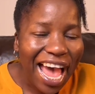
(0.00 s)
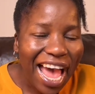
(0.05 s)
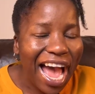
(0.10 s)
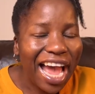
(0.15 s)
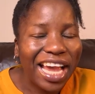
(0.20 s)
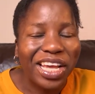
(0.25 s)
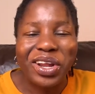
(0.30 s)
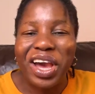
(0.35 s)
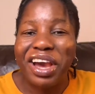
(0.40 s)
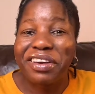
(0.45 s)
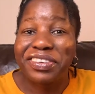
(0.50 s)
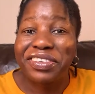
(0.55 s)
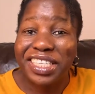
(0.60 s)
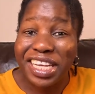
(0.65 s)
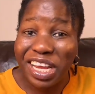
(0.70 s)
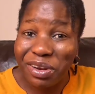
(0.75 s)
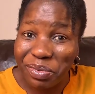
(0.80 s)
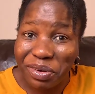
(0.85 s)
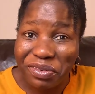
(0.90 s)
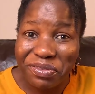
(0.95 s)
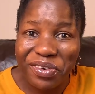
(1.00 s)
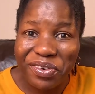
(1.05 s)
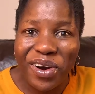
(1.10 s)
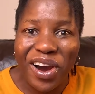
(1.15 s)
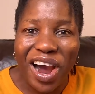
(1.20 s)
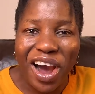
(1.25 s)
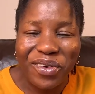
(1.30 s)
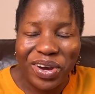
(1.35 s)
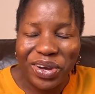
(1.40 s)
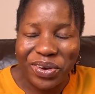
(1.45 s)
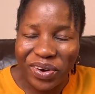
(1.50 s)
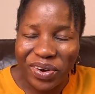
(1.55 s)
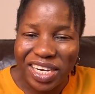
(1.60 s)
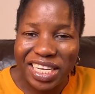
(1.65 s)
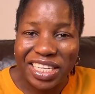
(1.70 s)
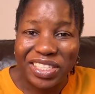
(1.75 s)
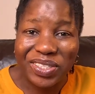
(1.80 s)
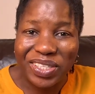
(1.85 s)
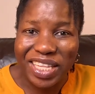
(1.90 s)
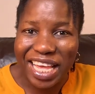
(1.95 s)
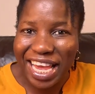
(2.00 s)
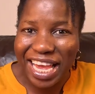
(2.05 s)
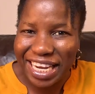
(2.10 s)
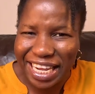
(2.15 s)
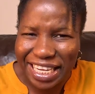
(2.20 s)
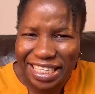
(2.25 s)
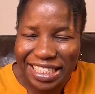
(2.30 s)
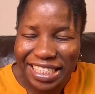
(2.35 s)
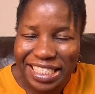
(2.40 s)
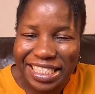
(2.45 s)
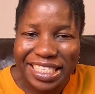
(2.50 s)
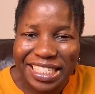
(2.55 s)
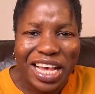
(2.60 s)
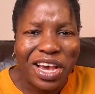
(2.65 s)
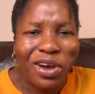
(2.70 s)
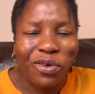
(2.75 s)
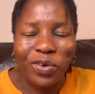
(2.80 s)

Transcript: I know I've shared before how I got into the NHS,